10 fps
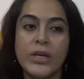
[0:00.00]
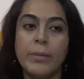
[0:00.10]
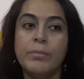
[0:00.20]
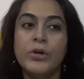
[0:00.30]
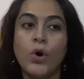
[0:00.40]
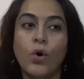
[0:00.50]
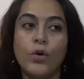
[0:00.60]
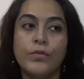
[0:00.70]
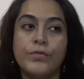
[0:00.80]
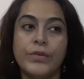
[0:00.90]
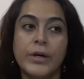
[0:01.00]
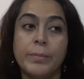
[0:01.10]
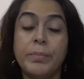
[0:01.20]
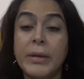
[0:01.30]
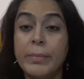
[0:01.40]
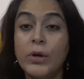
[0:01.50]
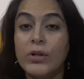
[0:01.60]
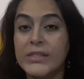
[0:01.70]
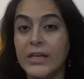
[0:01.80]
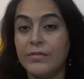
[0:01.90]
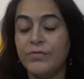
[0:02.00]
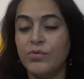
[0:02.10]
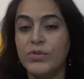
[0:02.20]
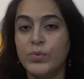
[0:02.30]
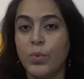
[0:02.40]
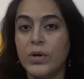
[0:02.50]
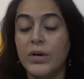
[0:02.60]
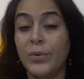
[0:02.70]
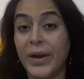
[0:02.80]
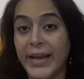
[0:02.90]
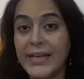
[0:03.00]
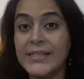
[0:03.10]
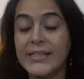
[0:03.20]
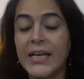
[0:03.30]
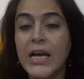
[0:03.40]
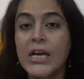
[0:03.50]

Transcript: number of people on cell phones were less,